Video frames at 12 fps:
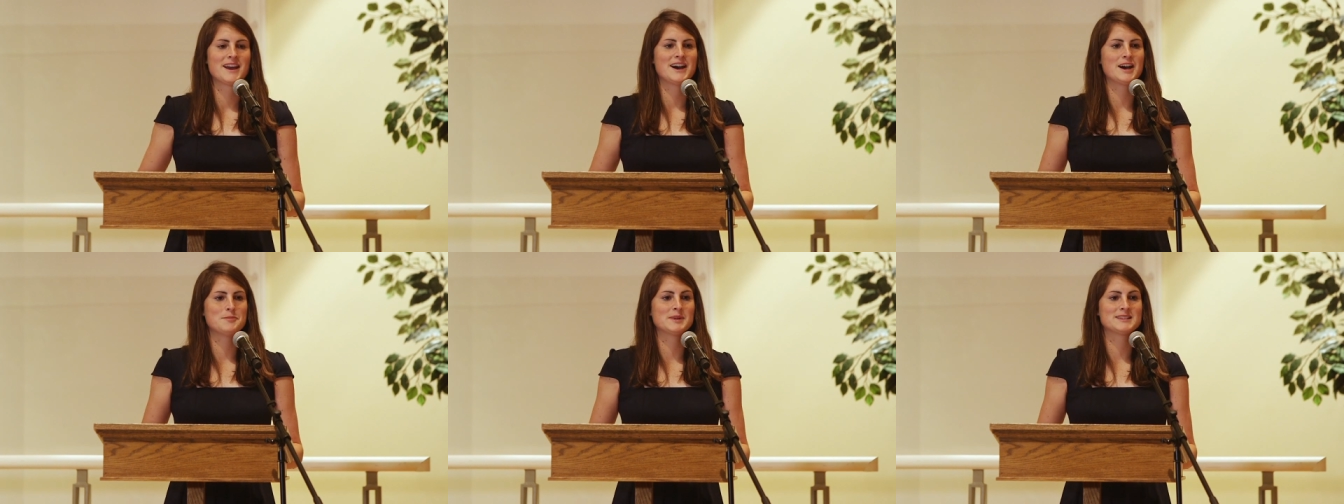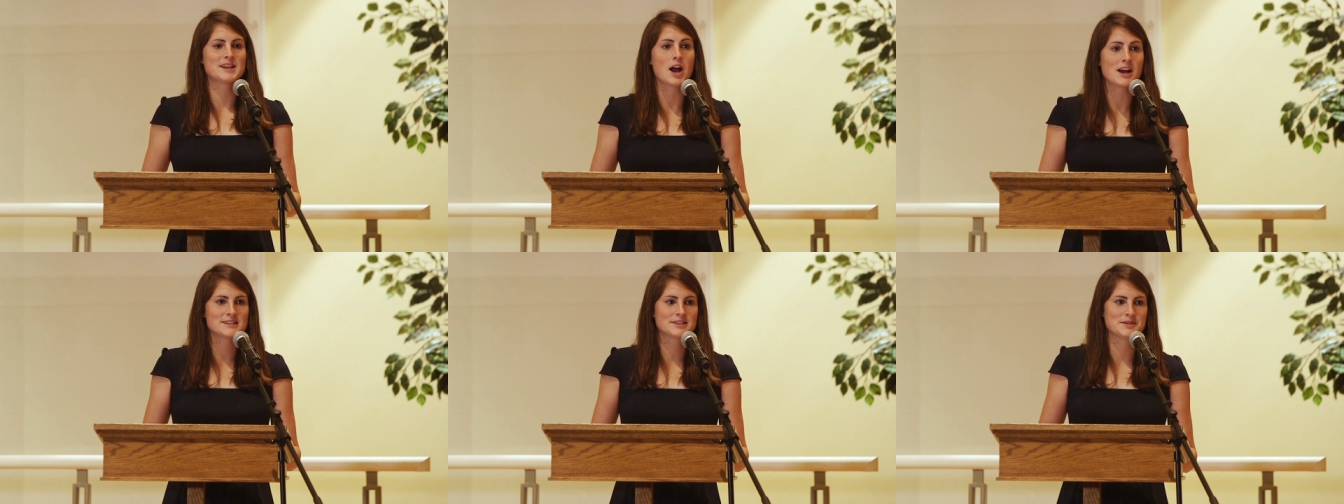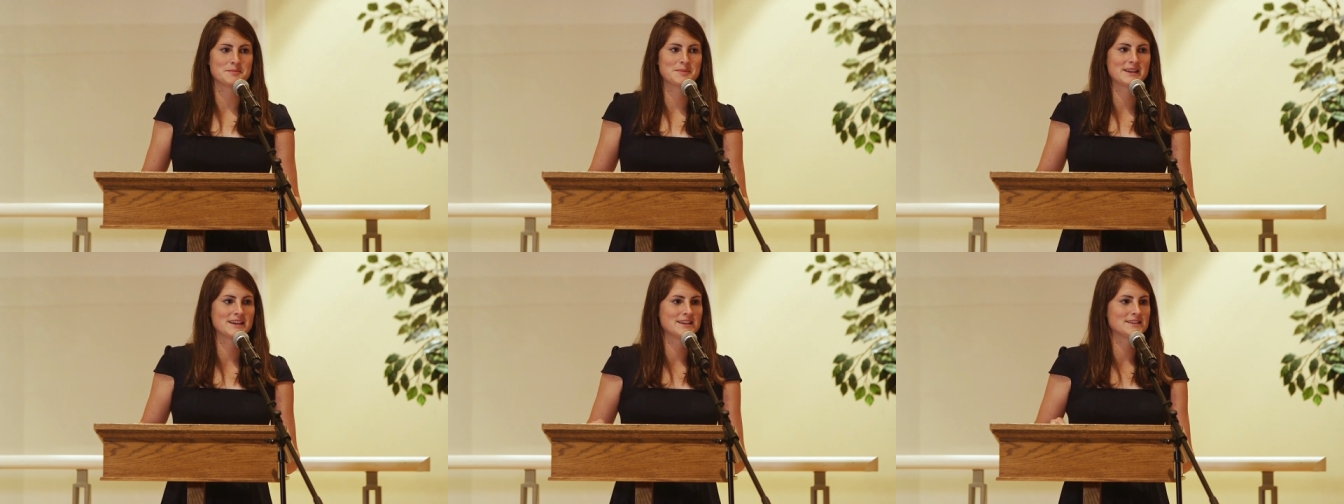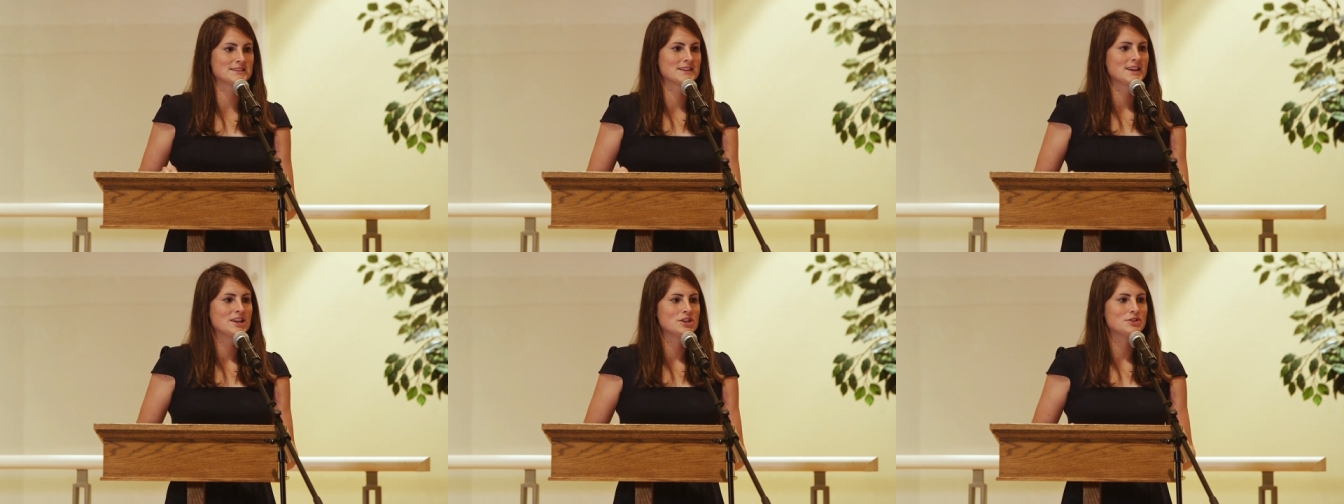but it's awesome because
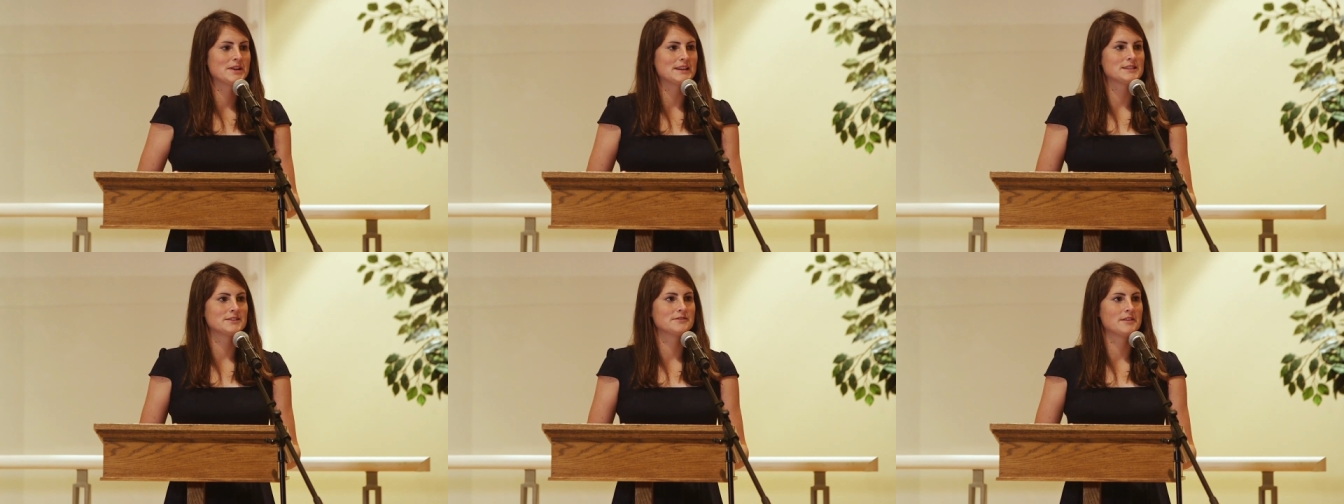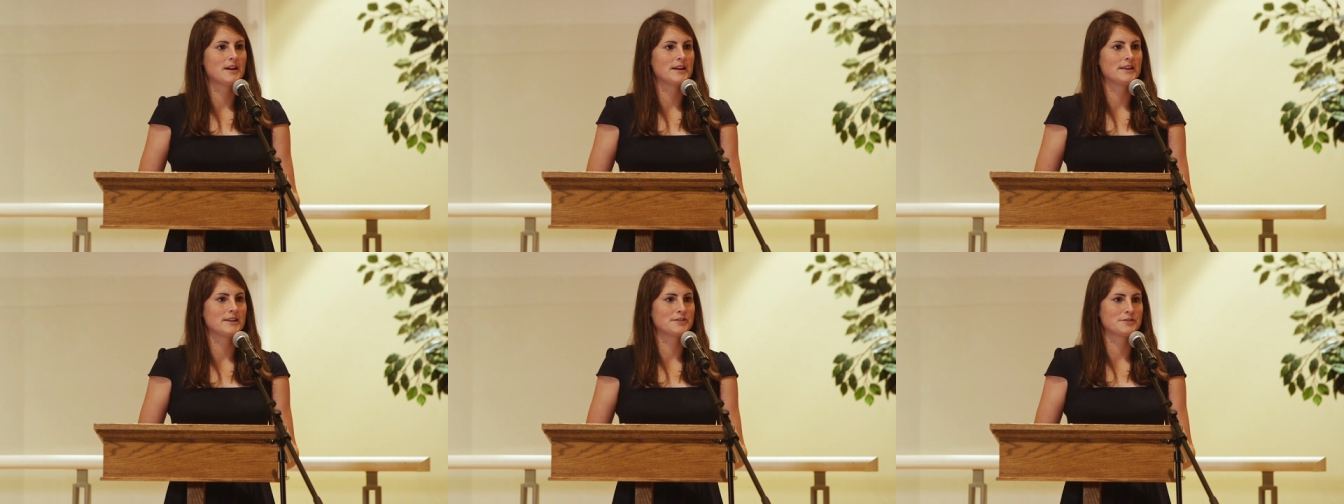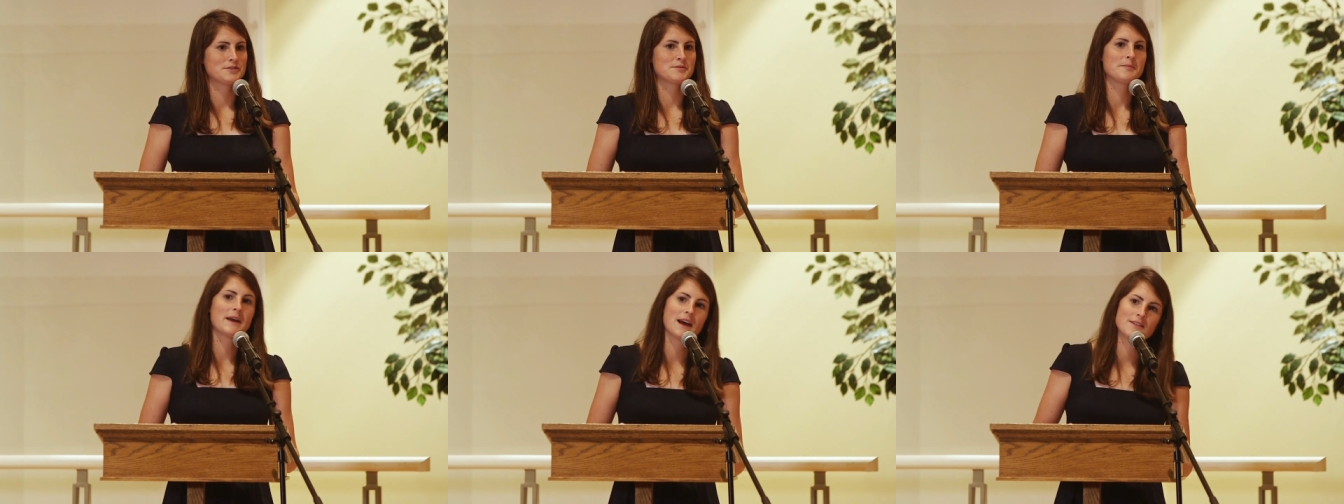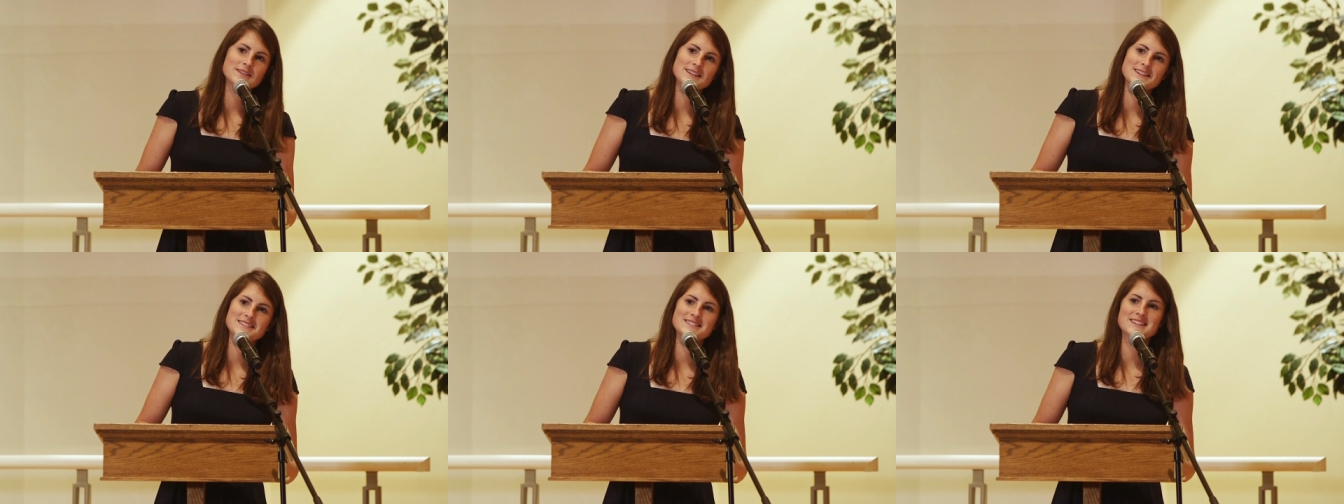you get to run through the
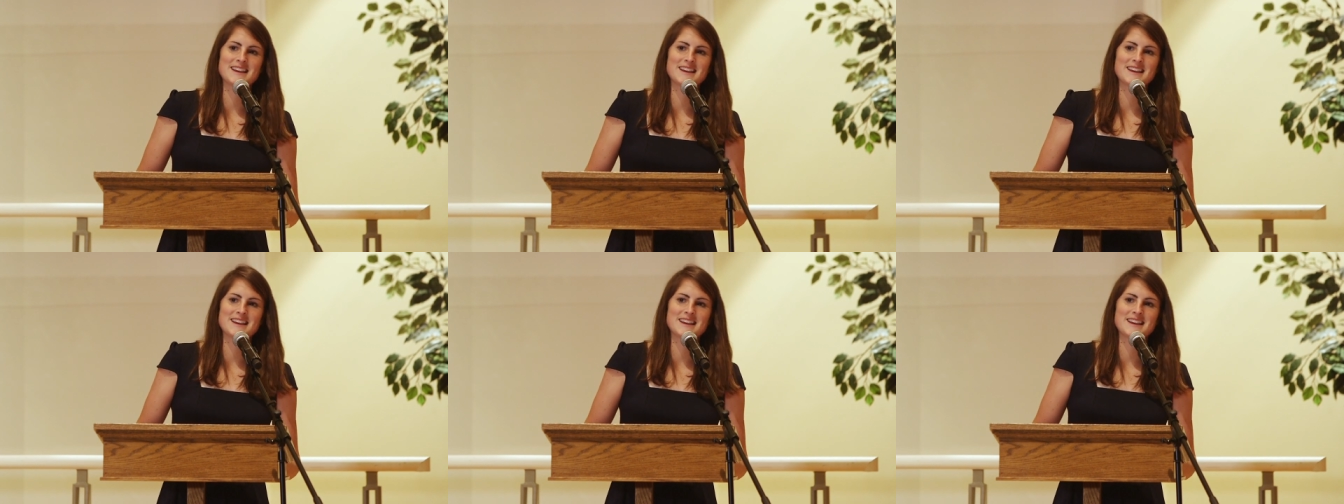mountains,